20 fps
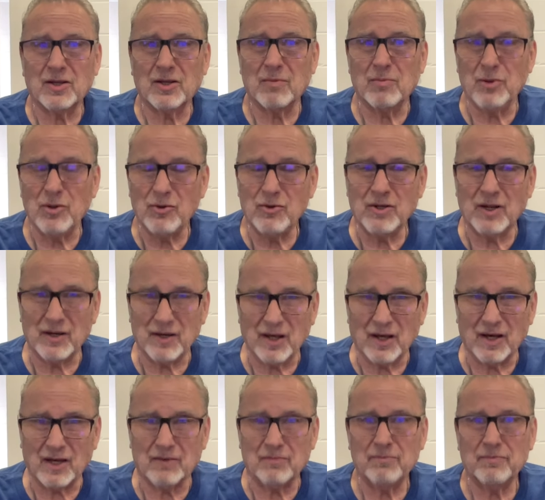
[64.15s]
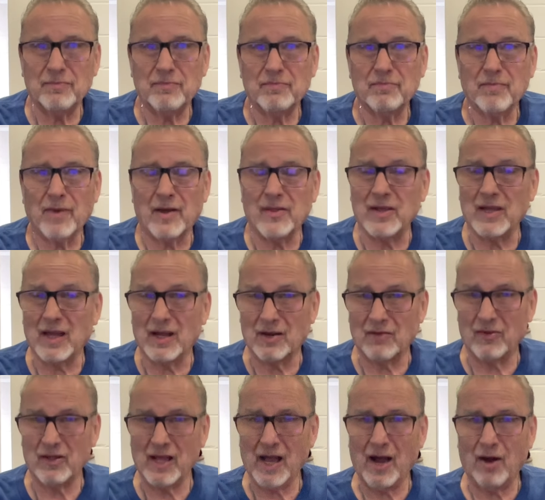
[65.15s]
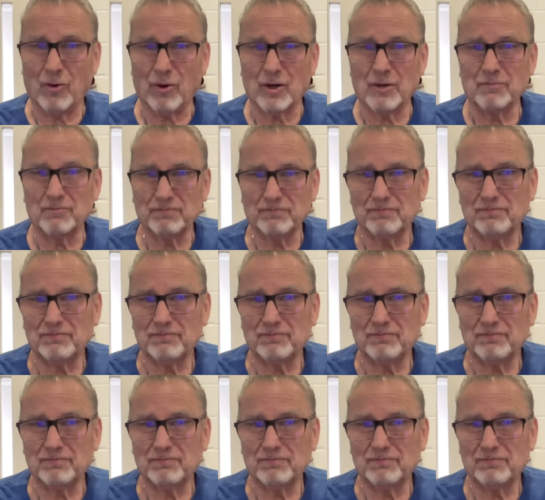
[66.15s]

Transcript: communion done by the end of the hour.